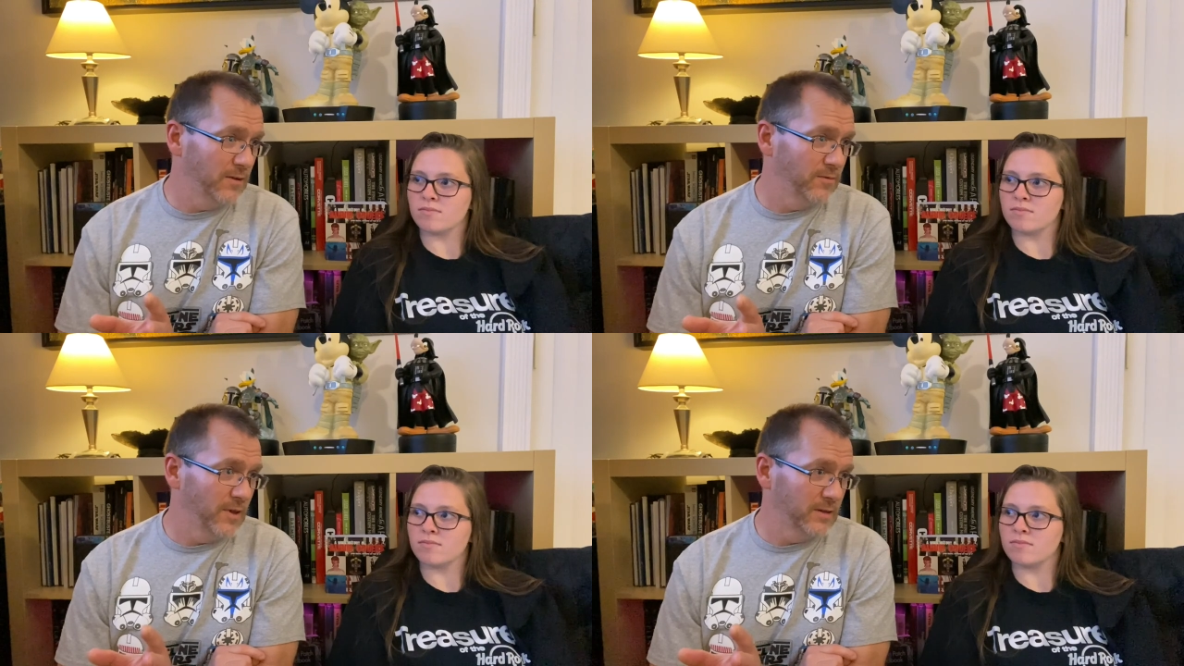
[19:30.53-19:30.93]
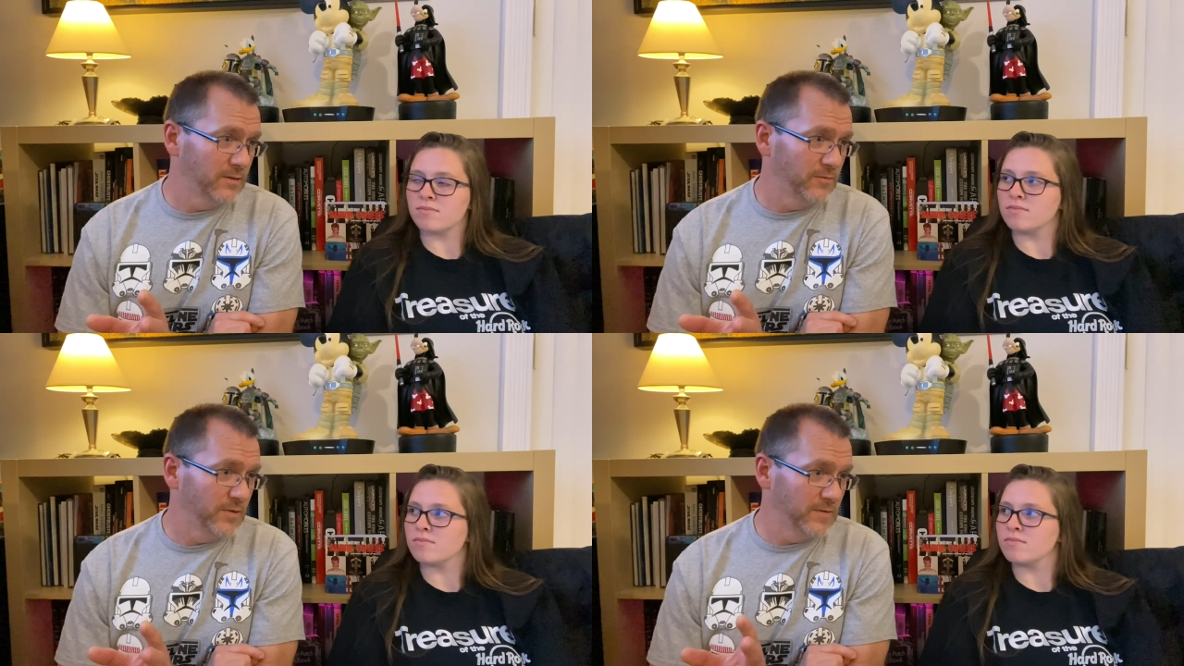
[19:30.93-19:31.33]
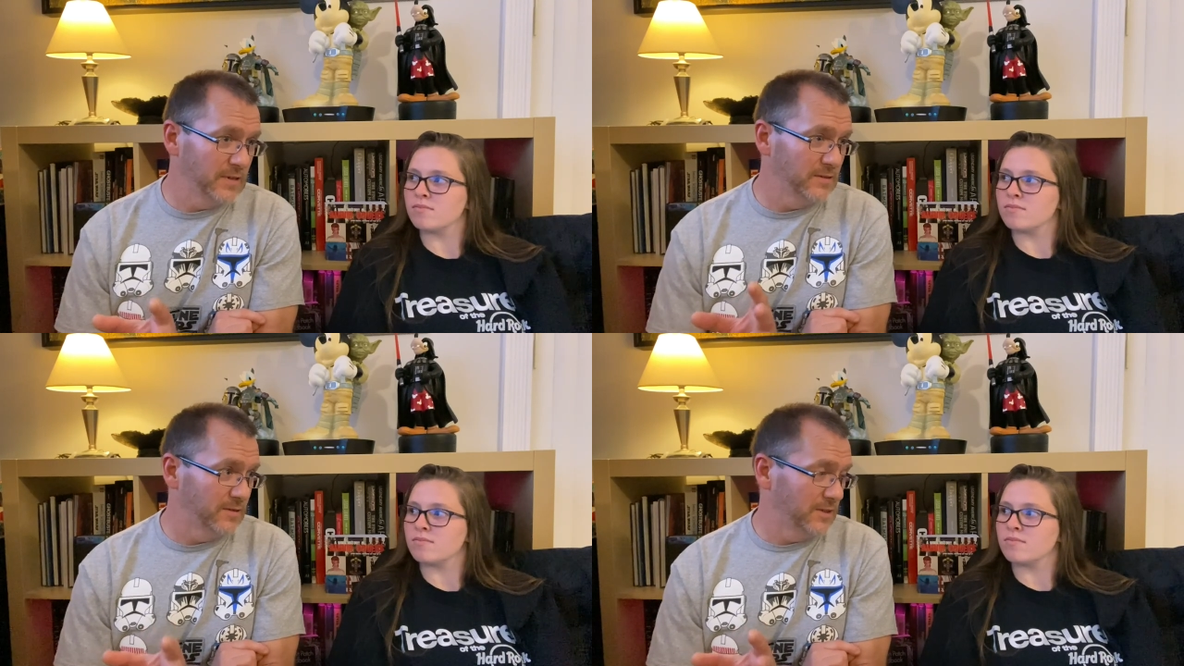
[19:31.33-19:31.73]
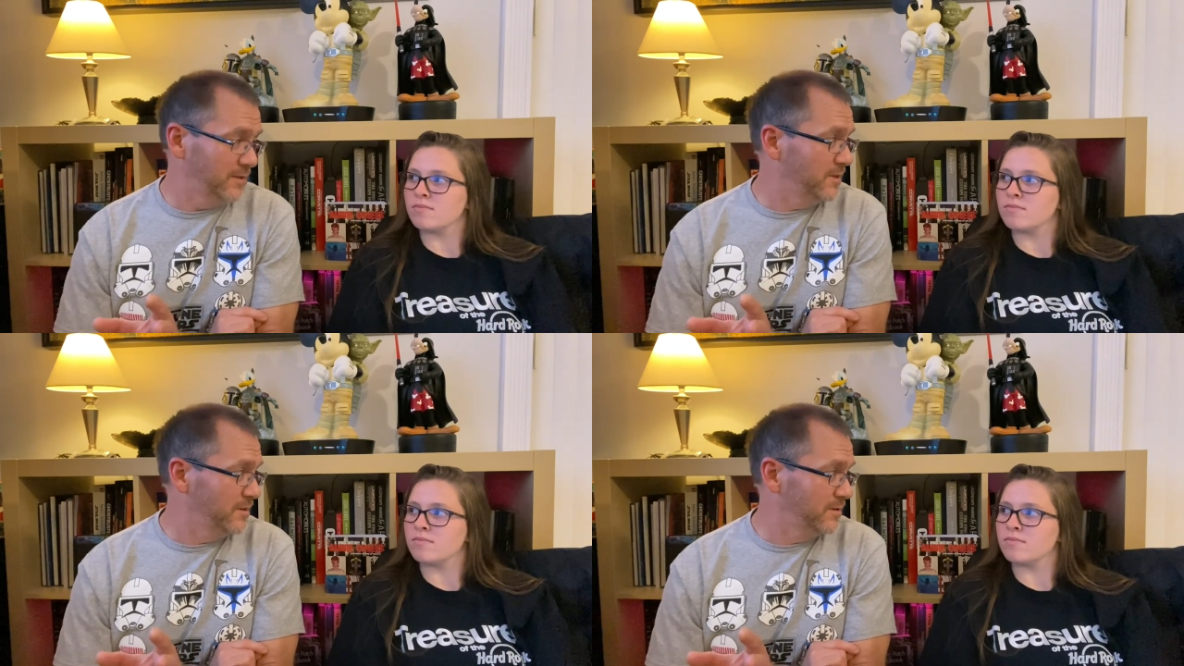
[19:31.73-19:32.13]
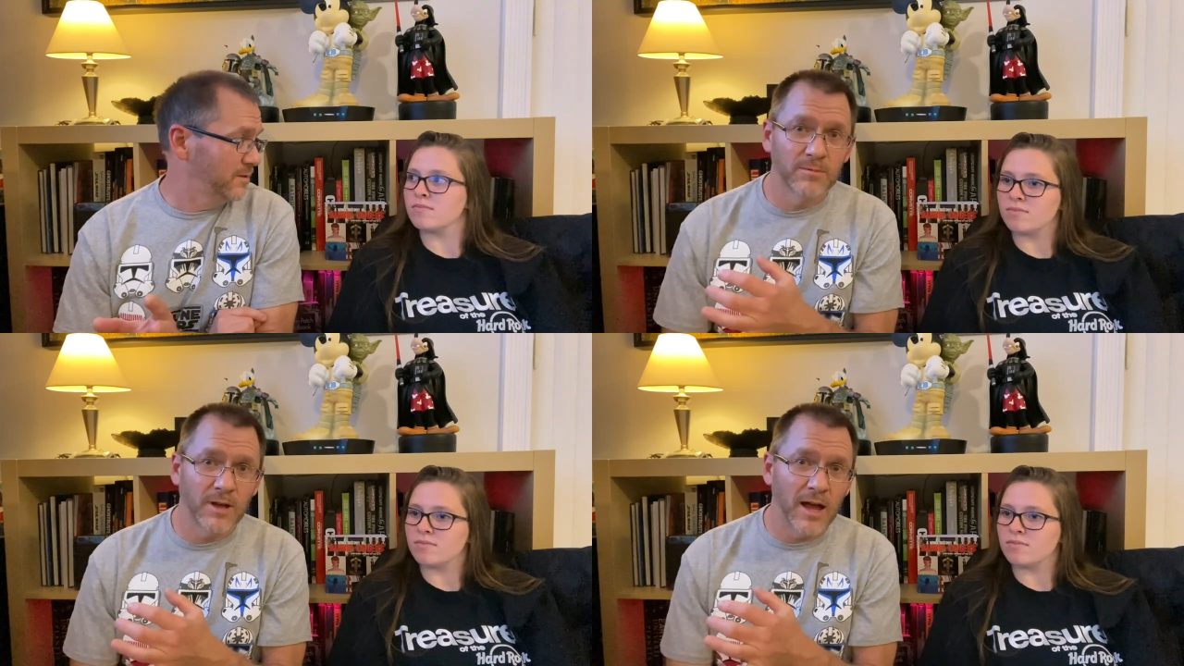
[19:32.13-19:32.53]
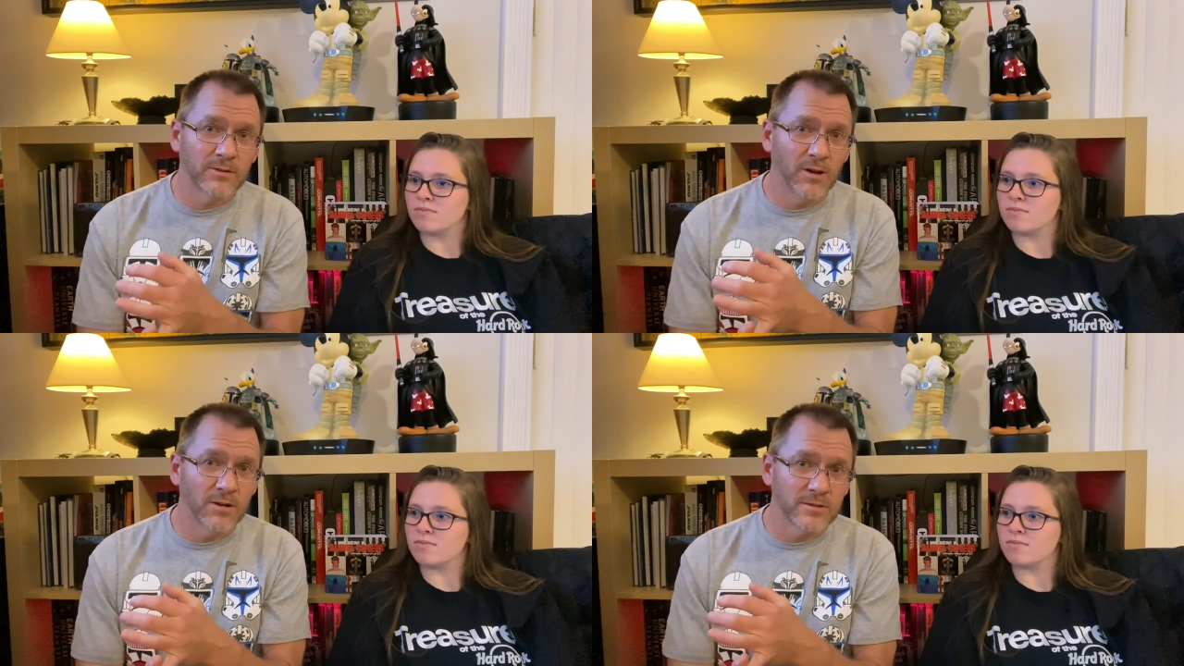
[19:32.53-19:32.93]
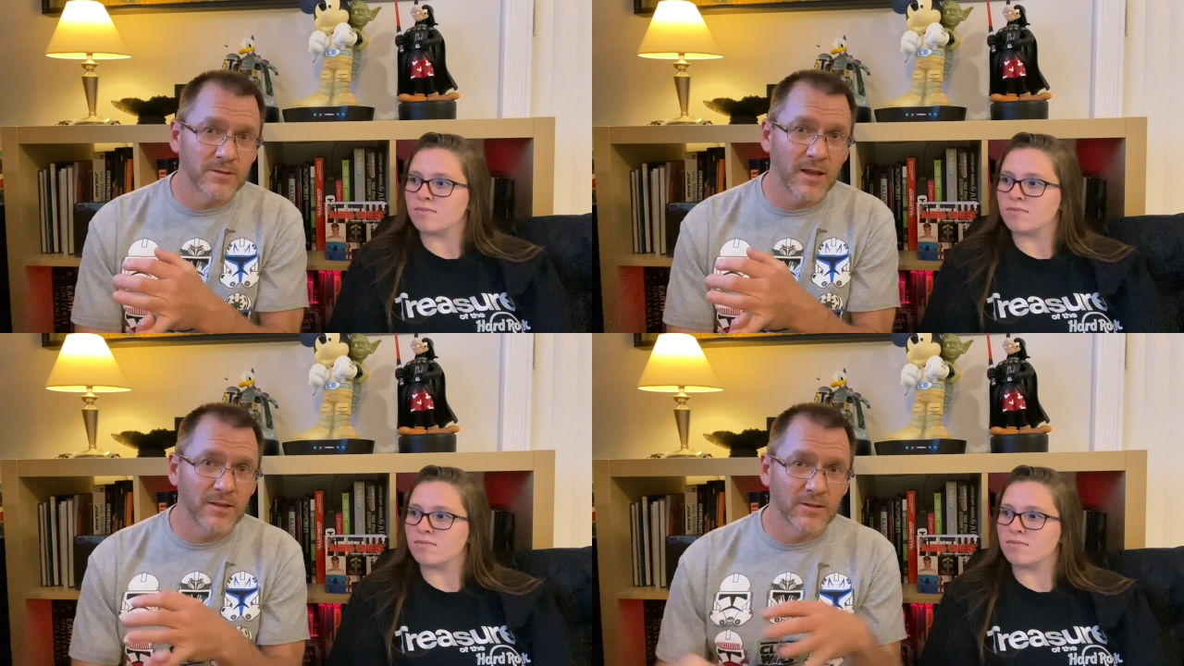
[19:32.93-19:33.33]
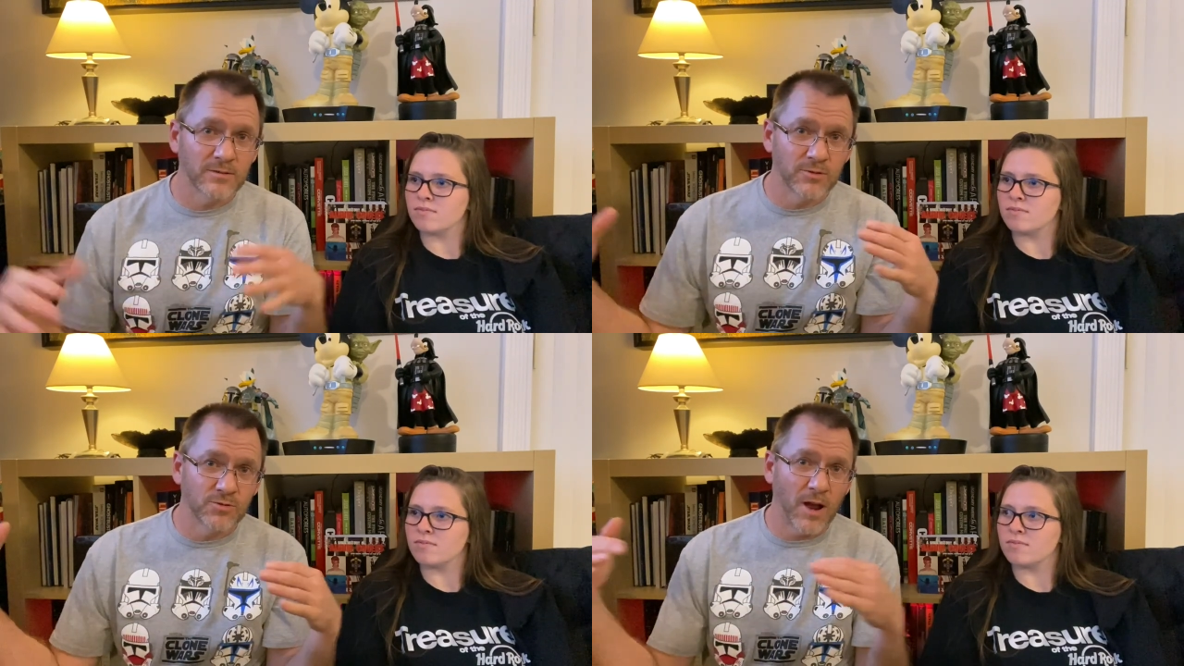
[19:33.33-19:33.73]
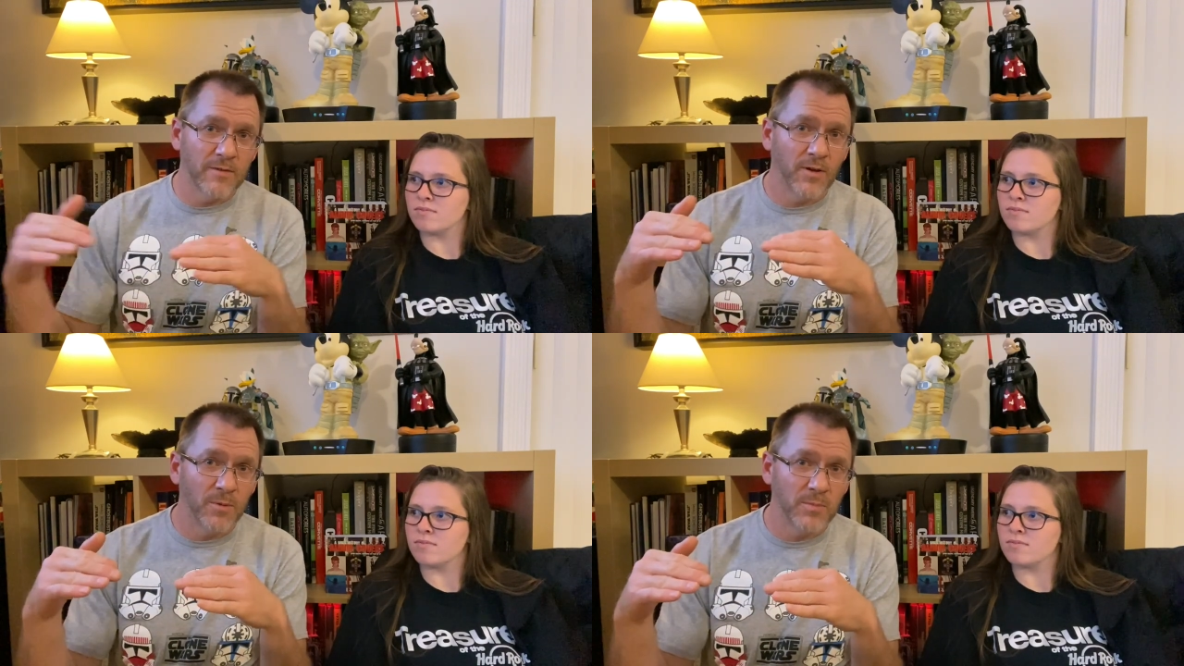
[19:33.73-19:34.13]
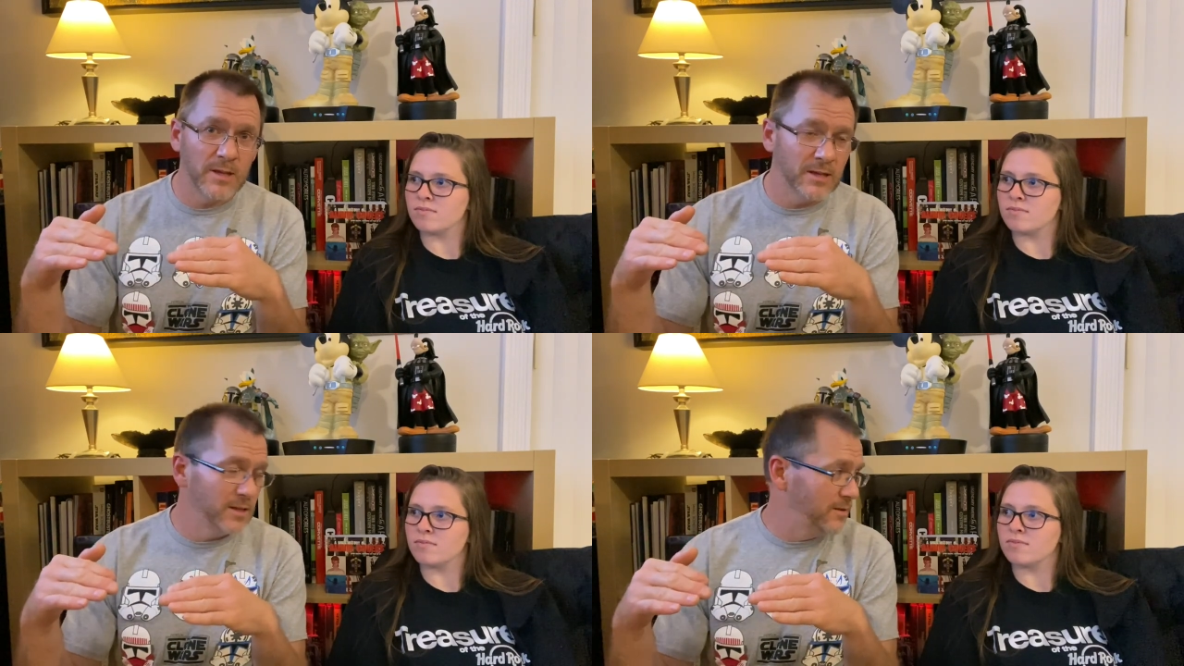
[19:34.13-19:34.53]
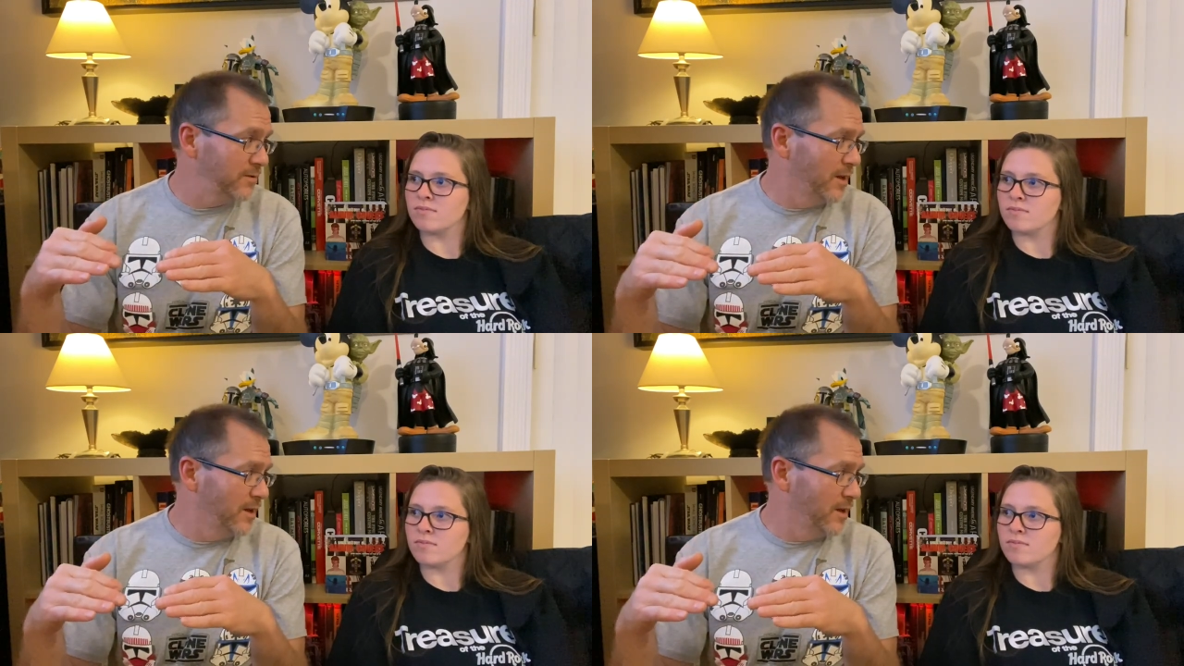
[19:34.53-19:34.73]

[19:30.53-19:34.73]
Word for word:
Speaker 1: of like the fifties and sixties. The hot dog stands, like the drive up eating,